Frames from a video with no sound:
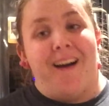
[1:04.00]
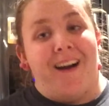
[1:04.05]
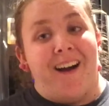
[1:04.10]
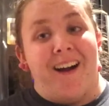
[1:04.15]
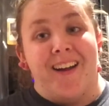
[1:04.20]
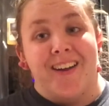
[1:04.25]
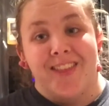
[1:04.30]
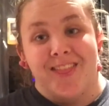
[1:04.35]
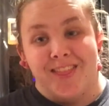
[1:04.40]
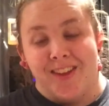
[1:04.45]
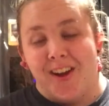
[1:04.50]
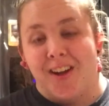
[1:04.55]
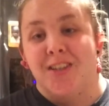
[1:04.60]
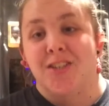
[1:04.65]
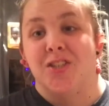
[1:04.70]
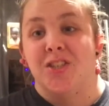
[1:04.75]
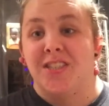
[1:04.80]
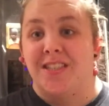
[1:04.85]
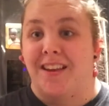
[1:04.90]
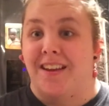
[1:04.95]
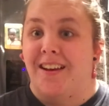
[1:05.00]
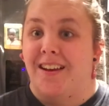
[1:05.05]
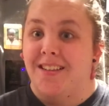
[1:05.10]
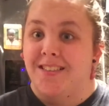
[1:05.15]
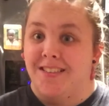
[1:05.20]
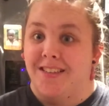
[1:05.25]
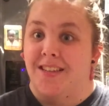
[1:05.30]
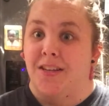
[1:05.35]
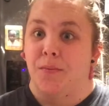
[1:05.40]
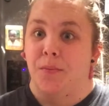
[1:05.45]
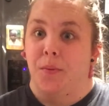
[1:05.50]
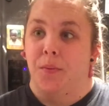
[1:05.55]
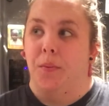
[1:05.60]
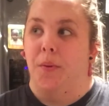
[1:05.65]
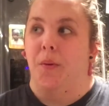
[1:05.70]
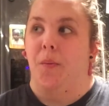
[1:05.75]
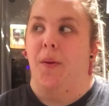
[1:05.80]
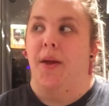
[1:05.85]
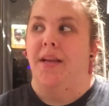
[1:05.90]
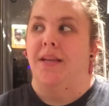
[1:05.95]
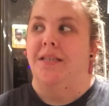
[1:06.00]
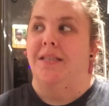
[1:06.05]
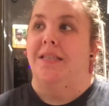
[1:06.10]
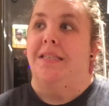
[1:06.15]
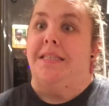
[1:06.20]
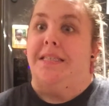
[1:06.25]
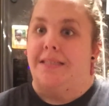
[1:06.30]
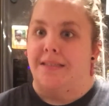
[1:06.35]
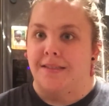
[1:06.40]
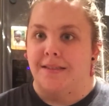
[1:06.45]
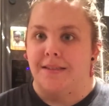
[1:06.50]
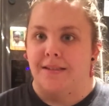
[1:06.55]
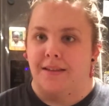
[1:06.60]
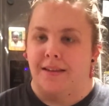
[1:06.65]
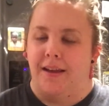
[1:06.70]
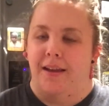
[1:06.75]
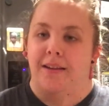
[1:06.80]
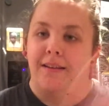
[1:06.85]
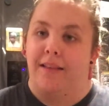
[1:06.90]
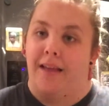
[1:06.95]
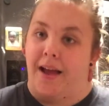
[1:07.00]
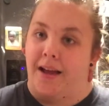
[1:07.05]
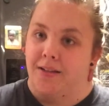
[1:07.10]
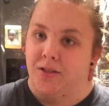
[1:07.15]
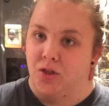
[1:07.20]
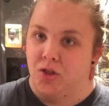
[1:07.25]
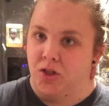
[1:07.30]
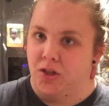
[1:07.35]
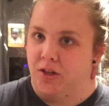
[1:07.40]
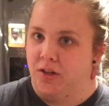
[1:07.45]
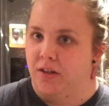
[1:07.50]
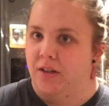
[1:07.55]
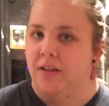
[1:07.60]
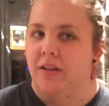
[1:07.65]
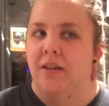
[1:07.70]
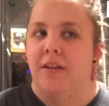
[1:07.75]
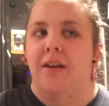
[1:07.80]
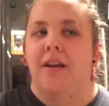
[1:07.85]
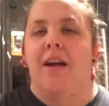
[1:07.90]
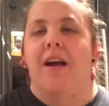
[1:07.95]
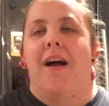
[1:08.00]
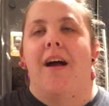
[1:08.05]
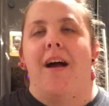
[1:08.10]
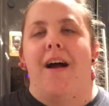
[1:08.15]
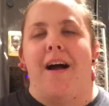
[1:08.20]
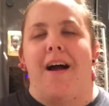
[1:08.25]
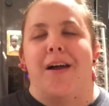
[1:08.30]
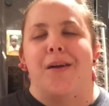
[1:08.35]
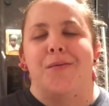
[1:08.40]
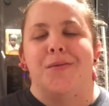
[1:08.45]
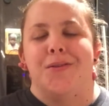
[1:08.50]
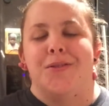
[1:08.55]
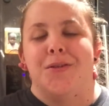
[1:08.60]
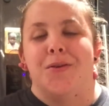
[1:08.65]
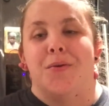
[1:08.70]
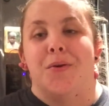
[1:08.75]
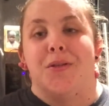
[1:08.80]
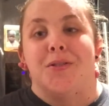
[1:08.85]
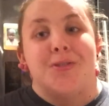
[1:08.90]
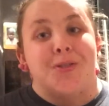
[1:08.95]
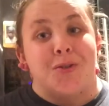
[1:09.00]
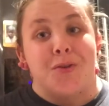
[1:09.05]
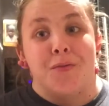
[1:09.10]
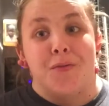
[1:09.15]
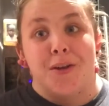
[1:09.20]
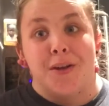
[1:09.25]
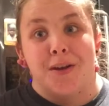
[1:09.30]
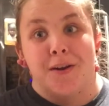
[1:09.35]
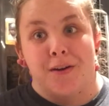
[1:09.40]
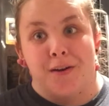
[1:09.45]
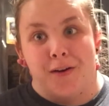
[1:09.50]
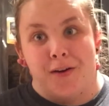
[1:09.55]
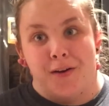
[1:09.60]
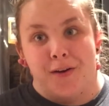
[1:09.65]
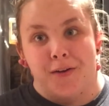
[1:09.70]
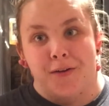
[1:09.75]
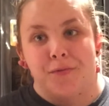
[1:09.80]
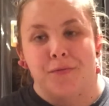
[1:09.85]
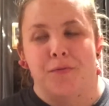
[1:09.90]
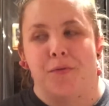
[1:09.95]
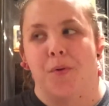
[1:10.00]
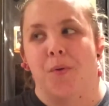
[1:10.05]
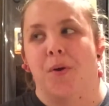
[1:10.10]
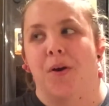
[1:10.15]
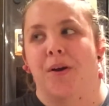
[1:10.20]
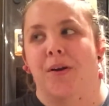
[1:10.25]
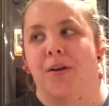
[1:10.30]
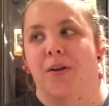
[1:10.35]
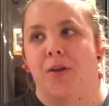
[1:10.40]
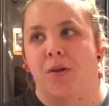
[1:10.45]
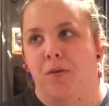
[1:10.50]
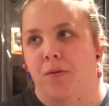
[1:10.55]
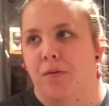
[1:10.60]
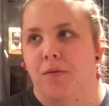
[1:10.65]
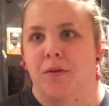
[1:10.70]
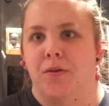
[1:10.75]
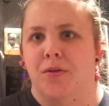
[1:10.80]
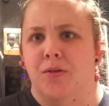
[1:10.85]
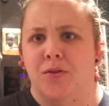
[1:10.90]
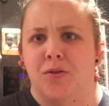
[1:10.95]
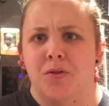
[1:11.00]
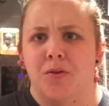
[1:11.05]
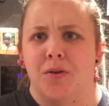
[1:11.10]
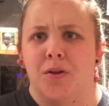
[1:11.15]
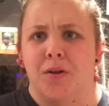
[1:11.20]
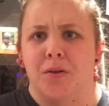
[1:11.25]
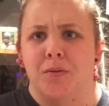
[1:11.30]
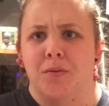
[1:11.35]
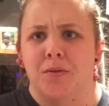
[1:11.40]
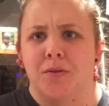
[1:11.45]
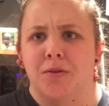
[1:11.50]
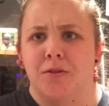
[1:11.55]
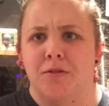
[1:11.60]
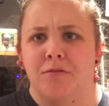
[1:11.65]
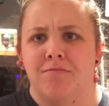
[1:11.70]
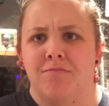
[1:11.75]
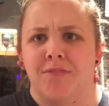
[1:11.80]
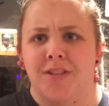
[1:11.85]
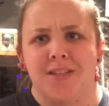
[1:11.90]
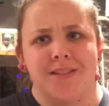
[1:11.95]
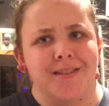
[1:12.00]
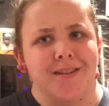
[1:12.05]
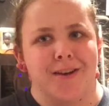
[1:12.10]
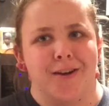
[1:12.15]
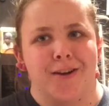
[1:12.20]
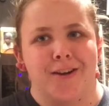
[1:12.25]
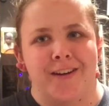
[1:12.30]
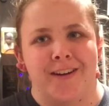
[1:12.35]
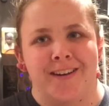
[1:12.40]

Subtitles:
I thought, just like I did when we went to Disneyland last year, I would do a souvenir haul for Universal Studios this year.